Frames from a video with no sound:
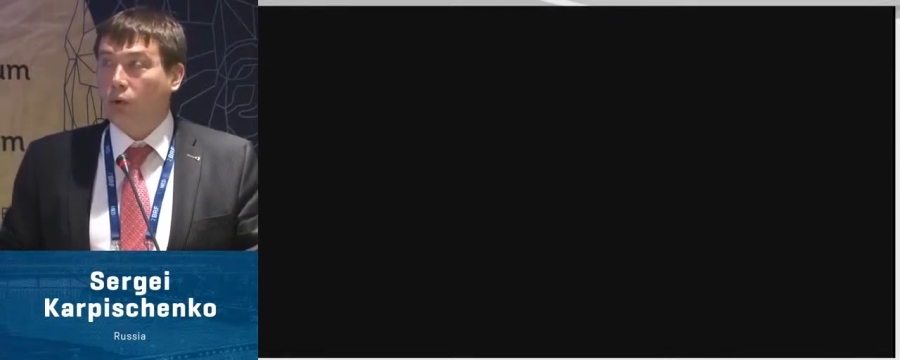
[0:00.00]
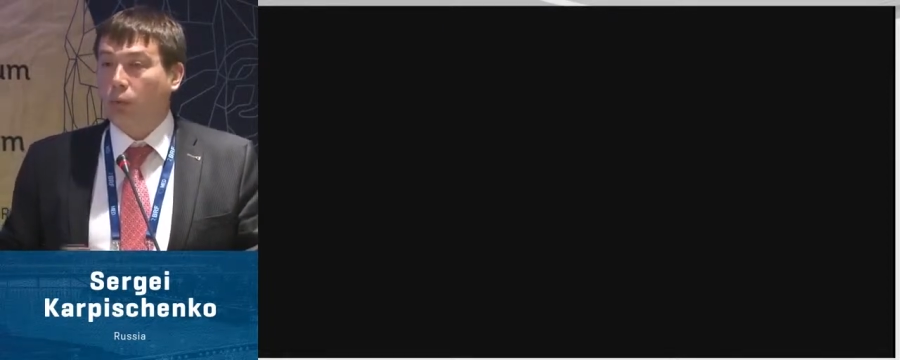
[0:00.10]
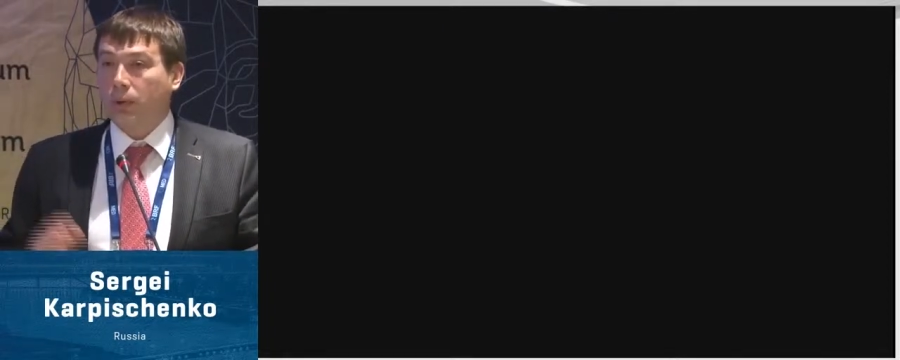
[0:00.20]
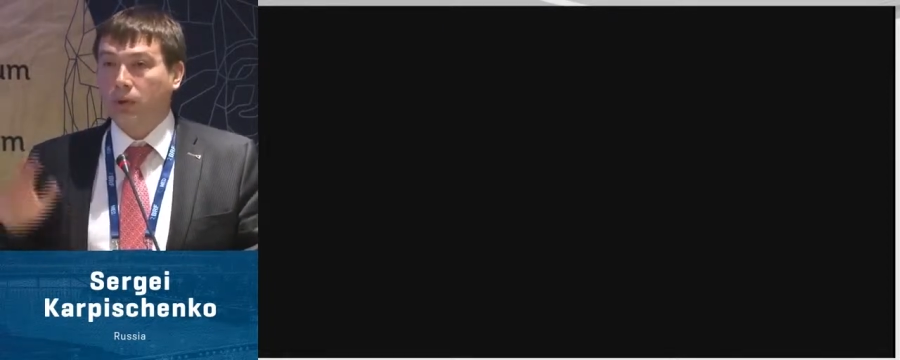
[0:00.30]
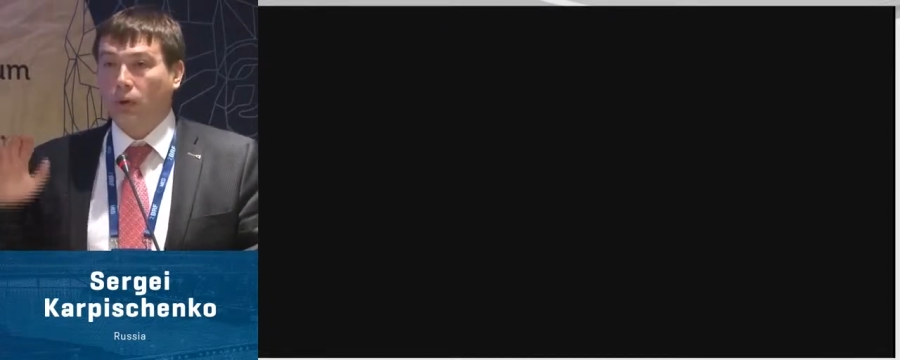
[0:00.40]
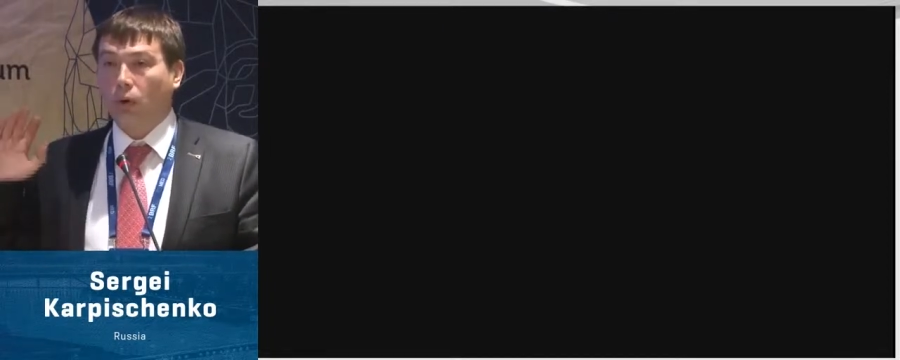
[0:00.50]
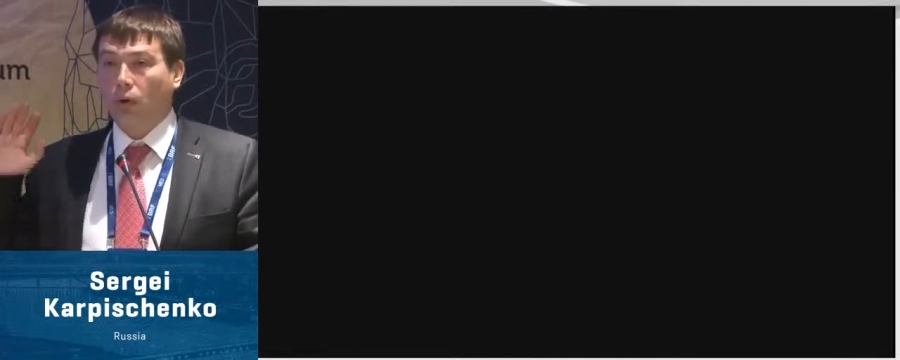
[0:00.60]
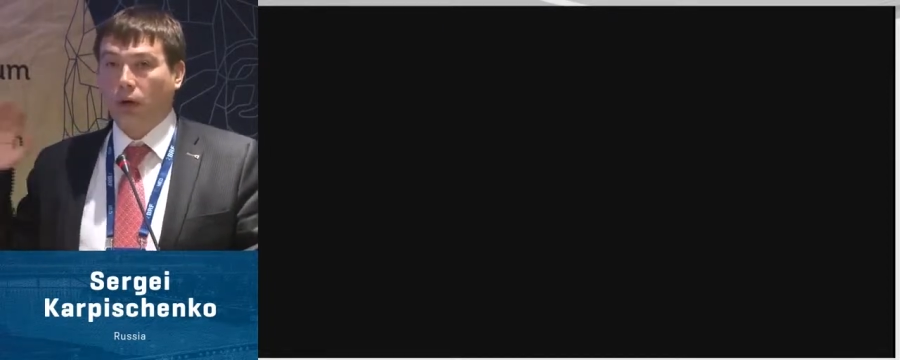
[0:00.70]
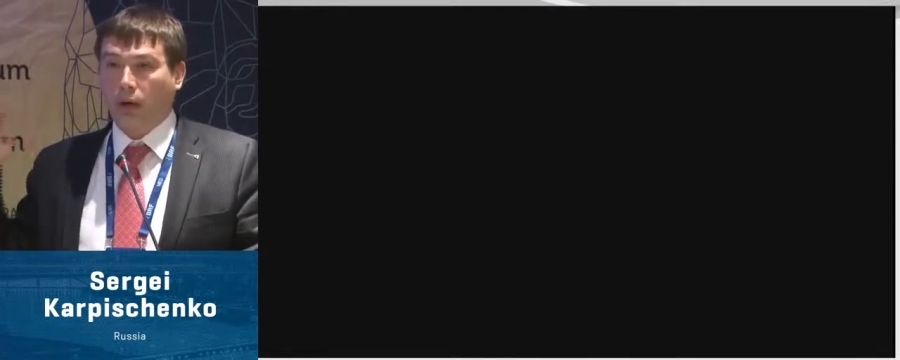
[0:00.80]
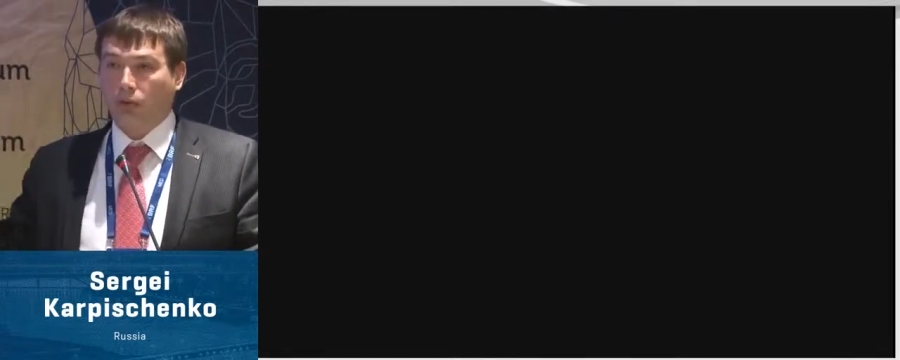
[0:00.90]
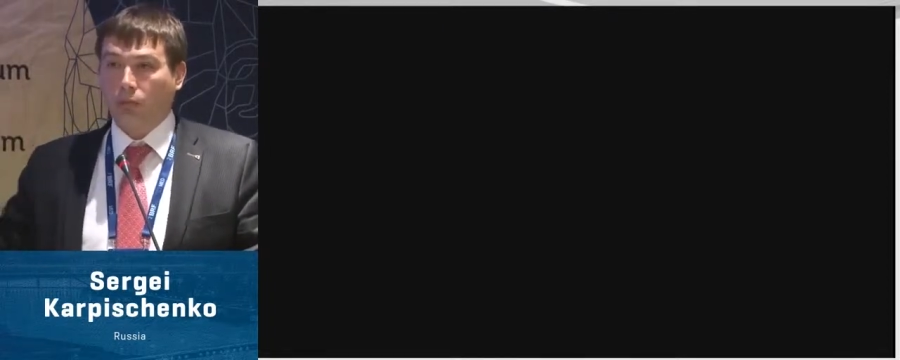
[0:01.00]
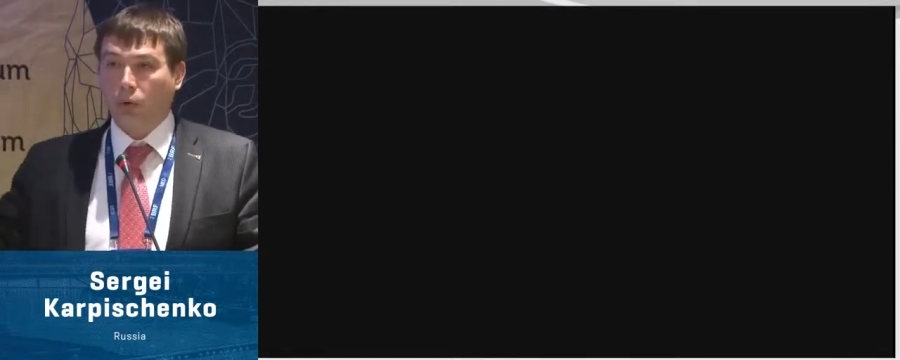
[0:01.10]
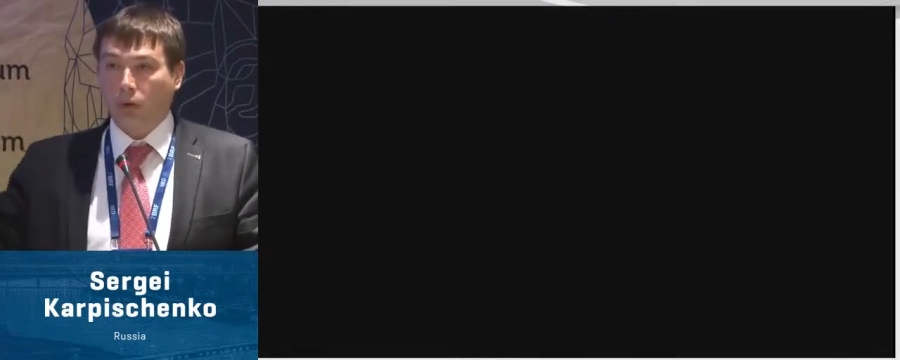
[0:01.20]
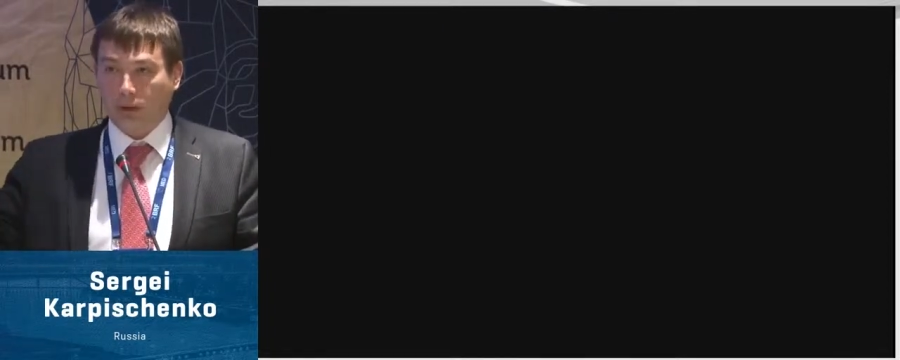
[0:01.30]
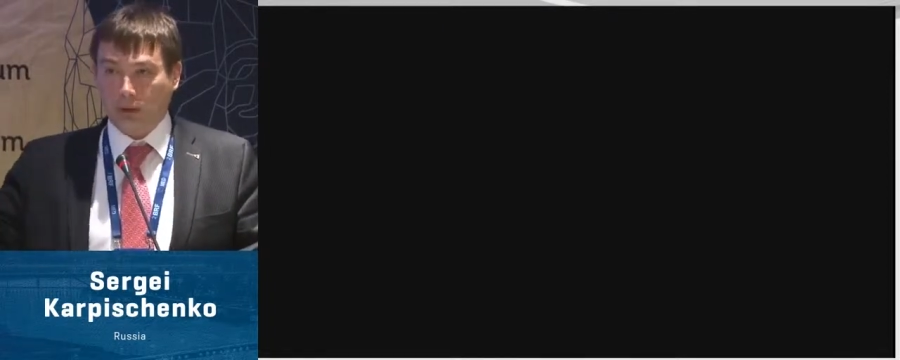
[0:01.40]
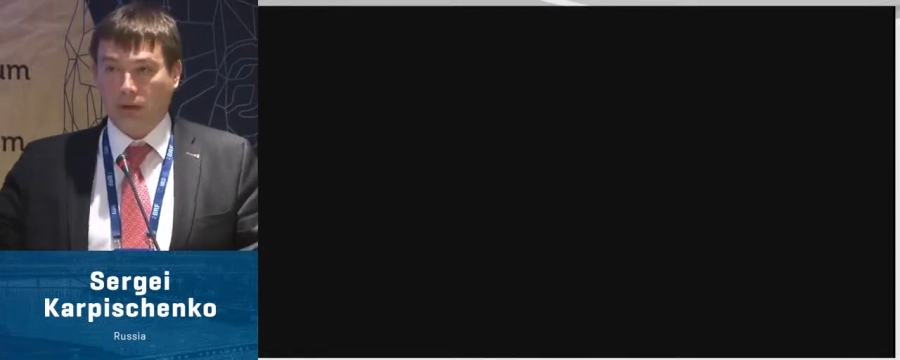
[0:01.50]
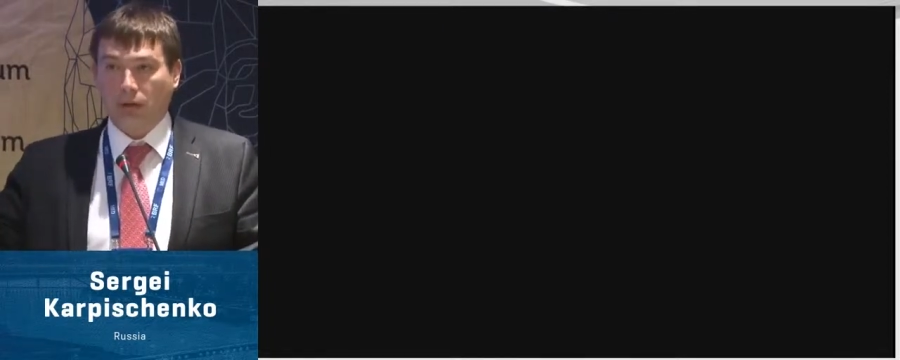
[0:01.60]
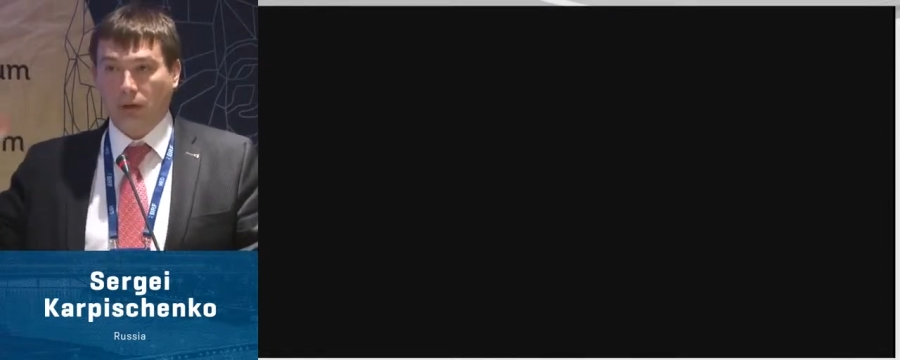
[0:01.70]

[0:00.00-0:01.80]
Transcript: open all ethmoids